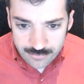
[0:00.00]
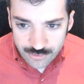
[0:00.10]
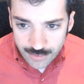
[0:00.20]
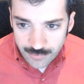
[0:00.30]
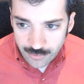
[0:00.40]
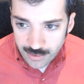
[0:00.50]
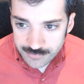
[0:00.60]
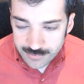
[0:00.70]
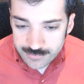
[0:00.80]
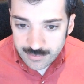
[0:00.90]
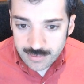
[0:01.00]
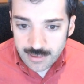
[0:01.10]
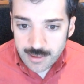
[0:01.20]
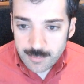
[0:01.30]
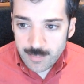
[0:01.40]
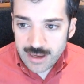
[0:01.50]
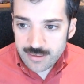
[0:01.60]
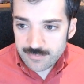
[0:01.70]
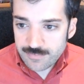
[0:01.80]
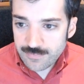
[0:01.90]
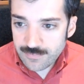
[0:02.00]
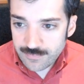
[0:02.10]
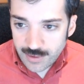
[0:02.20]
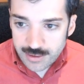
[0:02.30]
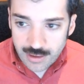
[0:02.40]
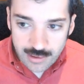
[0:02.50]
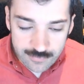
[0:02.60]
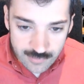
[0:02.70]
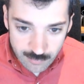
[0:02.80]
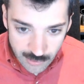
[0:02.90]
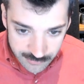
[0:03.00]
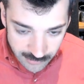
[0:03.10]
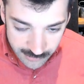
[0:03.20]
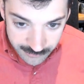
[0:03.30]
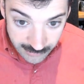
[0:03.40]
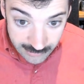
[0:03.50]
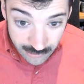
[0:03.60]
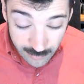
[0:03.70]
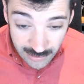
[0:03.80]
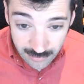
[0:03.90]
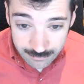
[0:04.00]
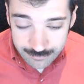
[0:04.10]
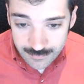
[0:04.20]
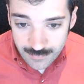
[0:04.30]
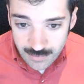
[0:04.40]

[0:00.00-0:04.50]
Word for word: Let's check the crosses. Make fun of mercilessly. It could be